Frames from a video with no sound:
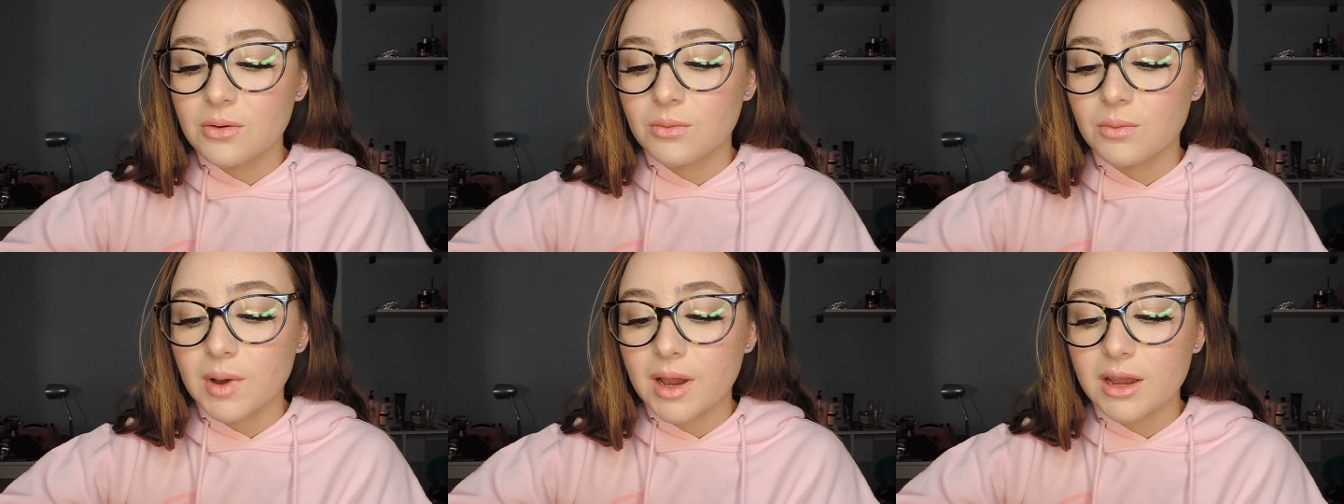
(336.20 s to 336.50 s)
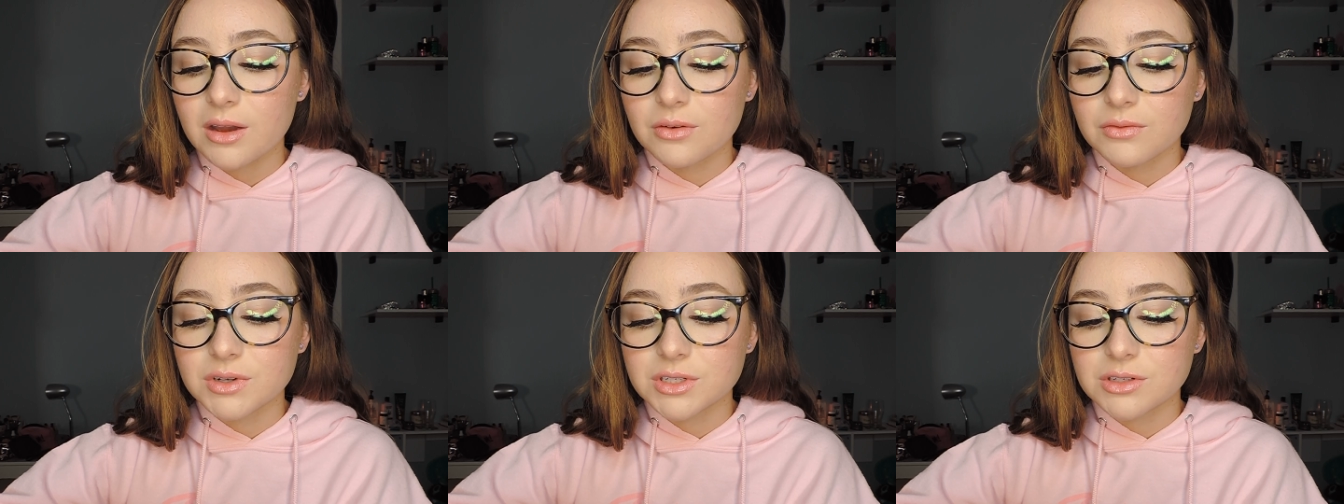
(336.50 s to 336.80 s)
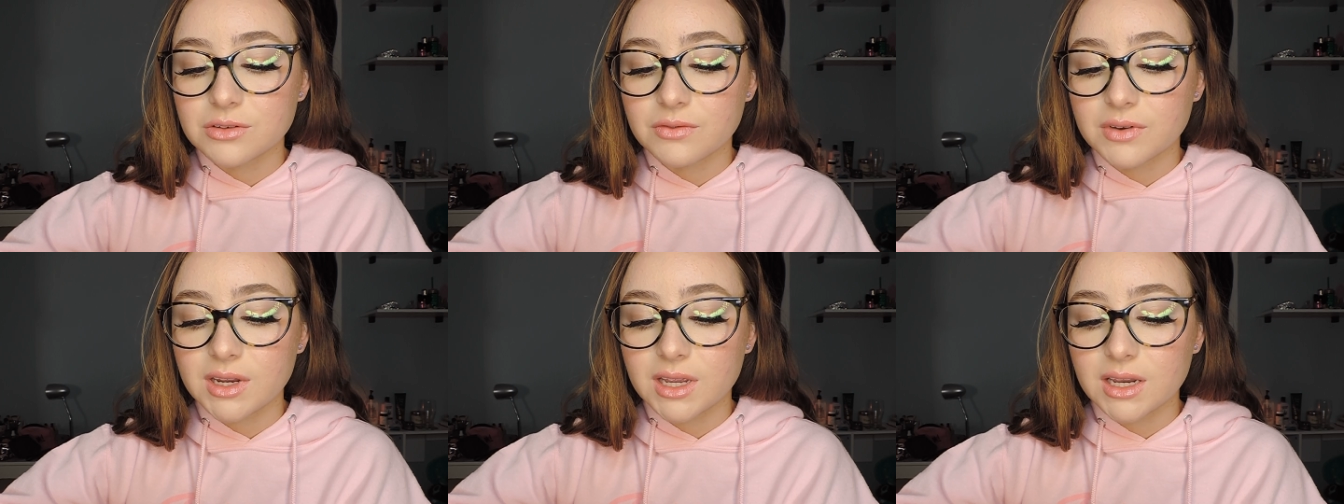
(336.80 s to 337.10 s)
while
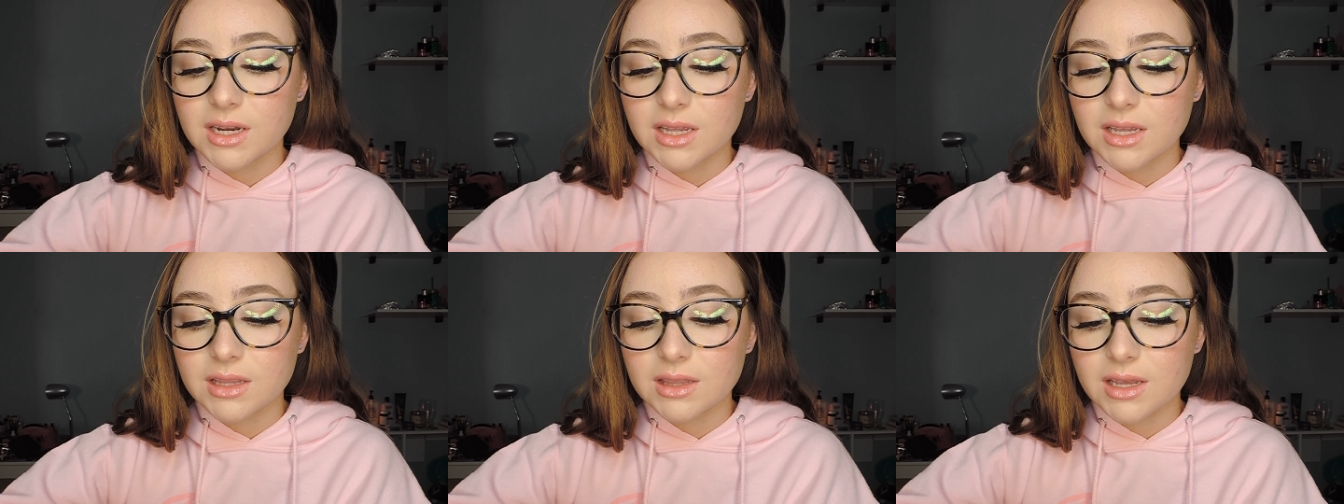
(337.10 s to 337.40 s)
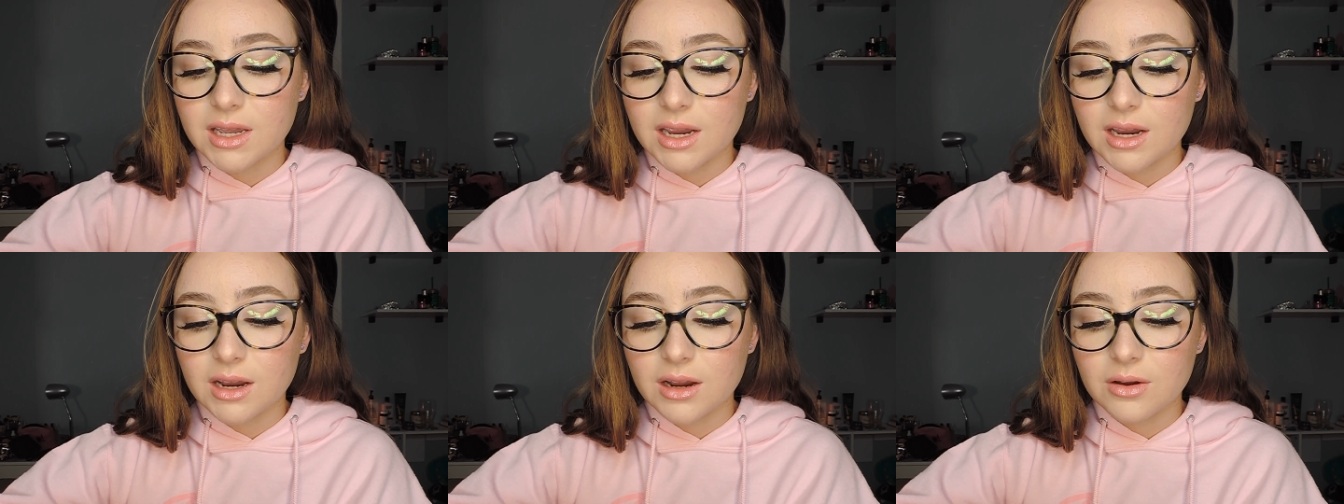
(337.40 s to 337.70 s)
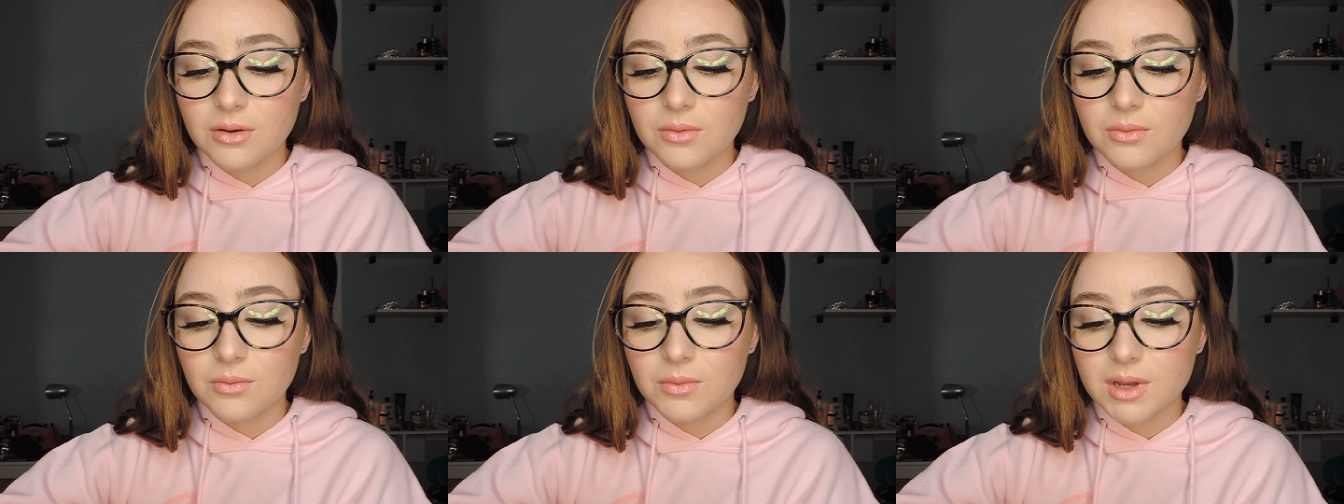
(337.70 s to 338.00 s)
rejuvenating the
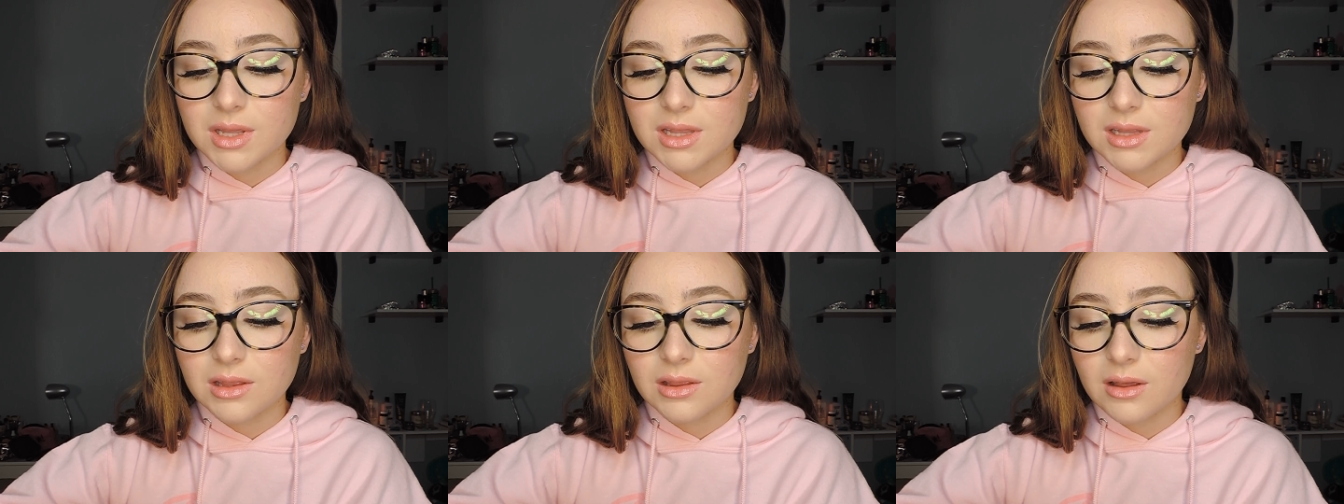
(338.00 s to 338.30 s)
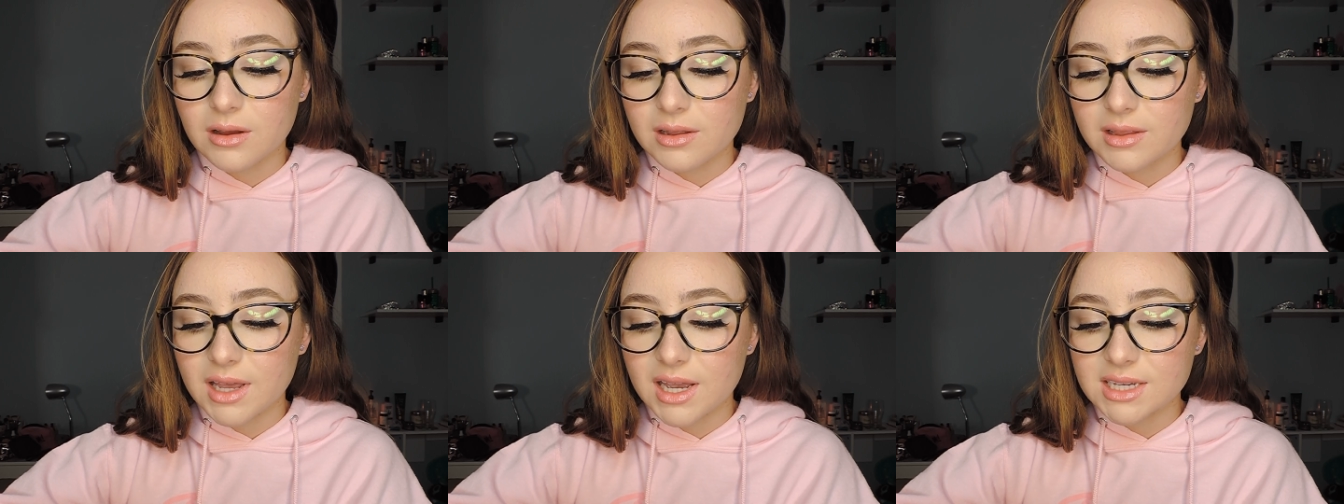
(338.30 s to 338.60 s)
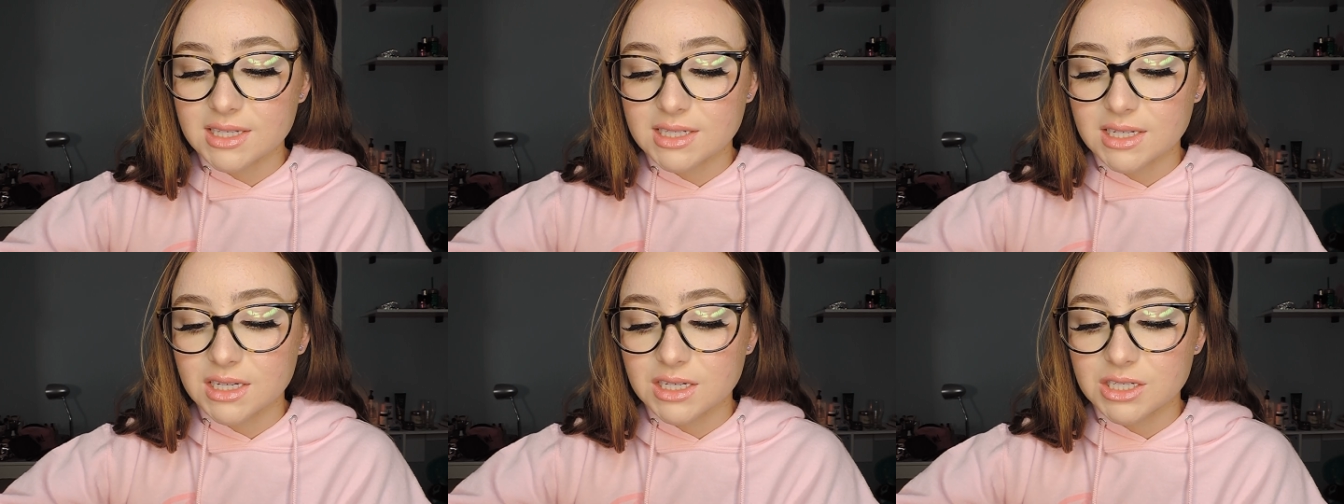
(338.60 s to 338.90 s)
hair with
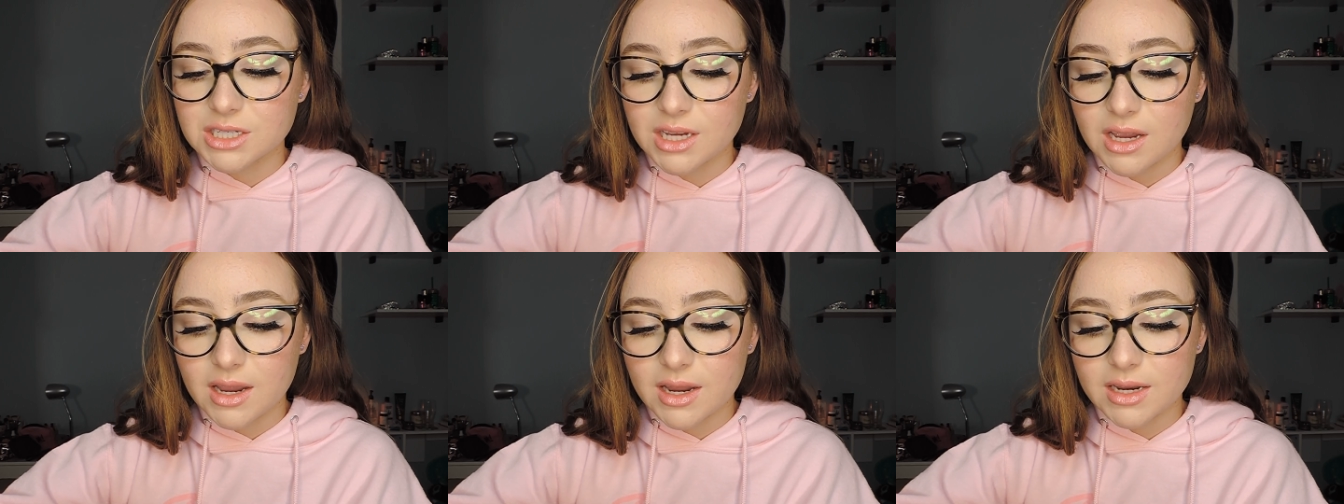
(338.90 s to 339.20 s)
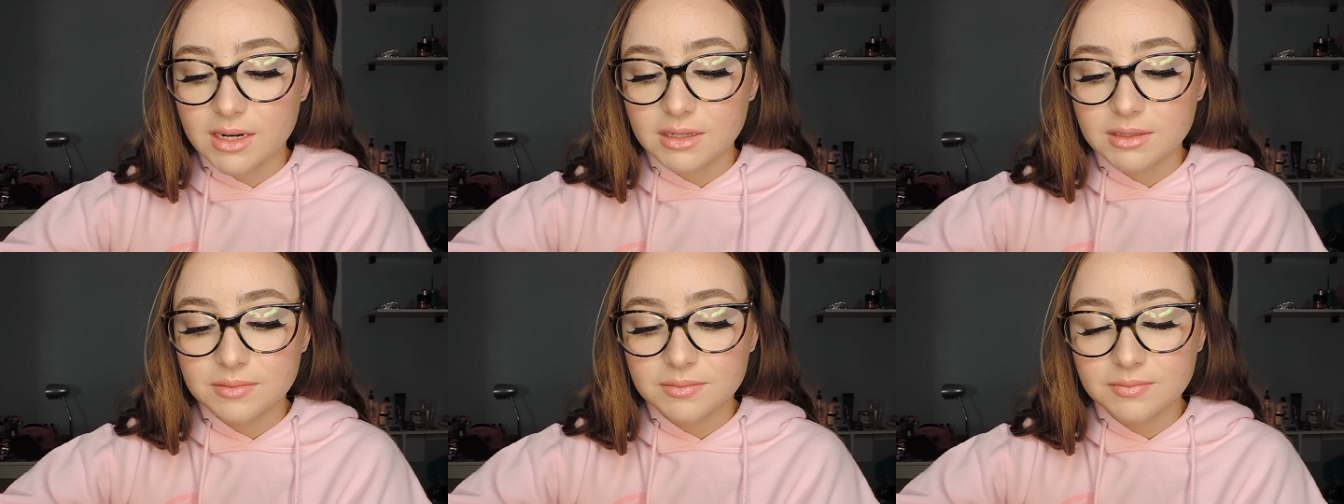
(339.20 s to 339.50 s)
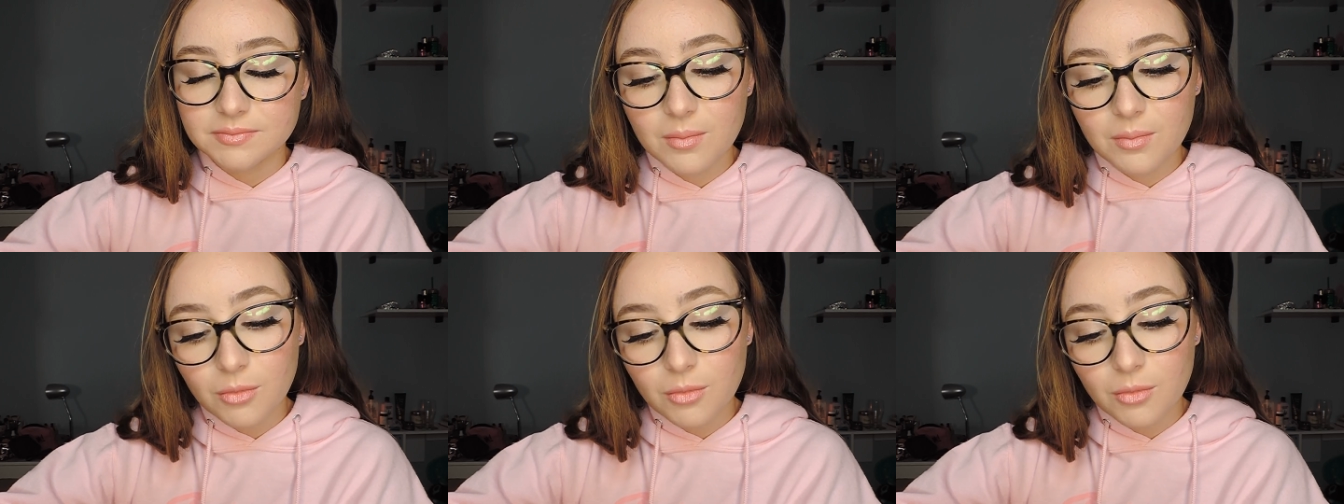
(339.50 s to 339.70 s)
long-lasting shine.